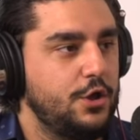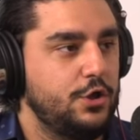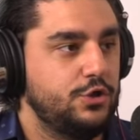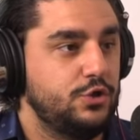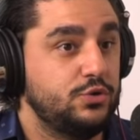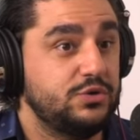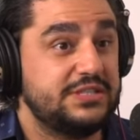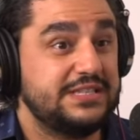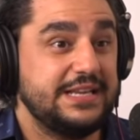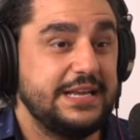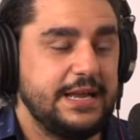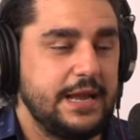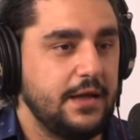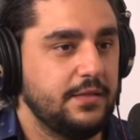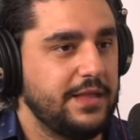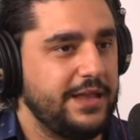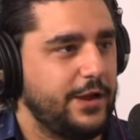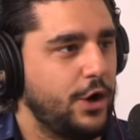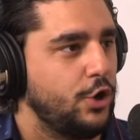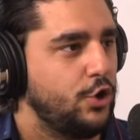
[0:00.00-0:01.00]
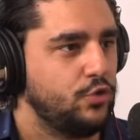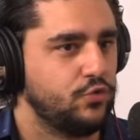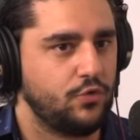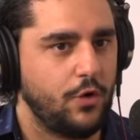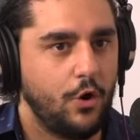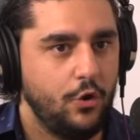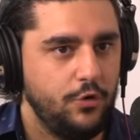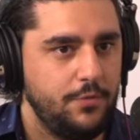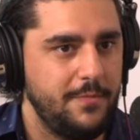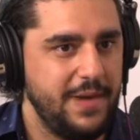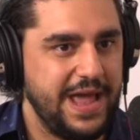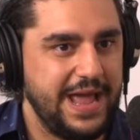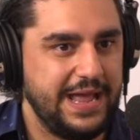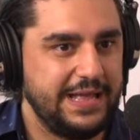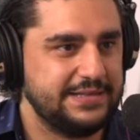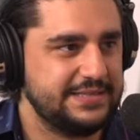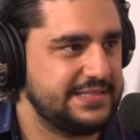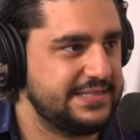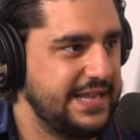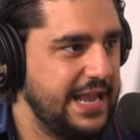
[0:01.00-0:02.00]
You see like a grown
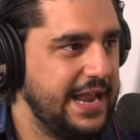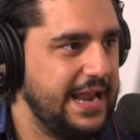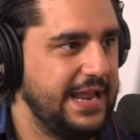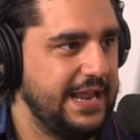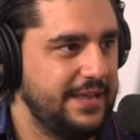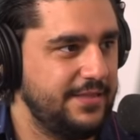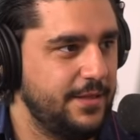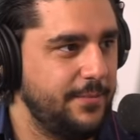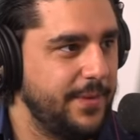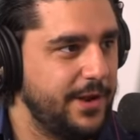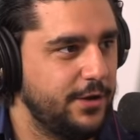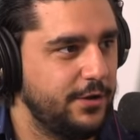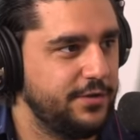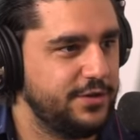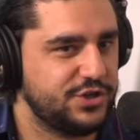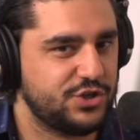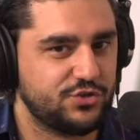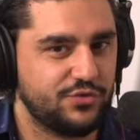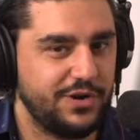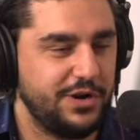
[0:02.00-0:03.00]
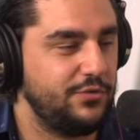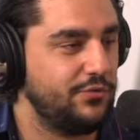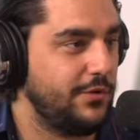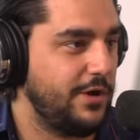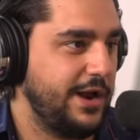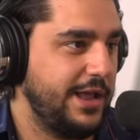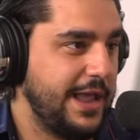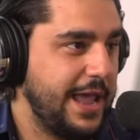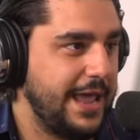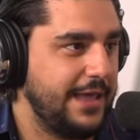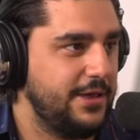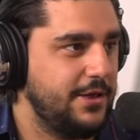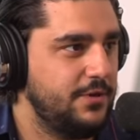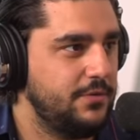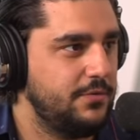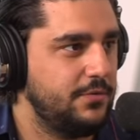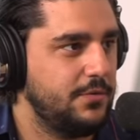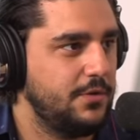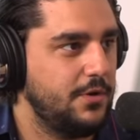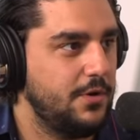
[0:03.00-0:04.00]
man standing in the middle of the street running at
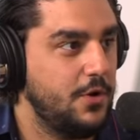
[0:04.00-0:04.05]
you,